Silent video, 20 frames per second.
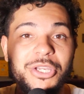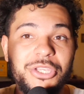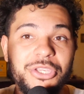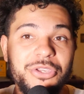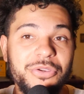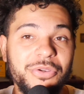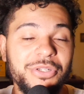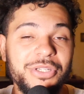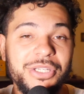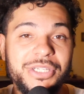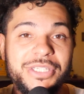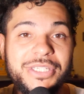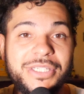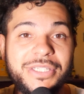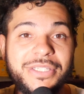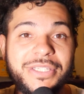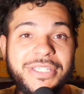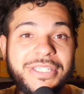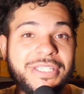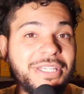you can
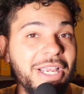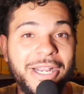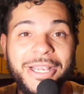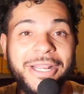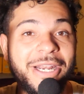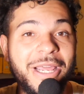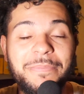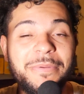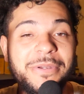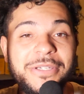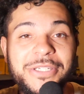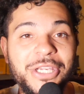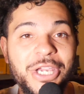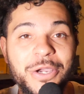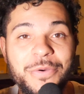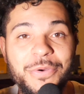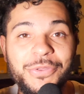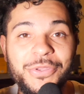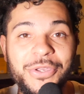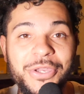just suck it up and
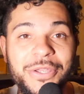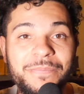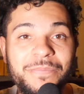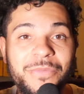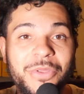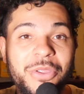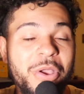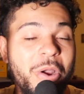deal with it.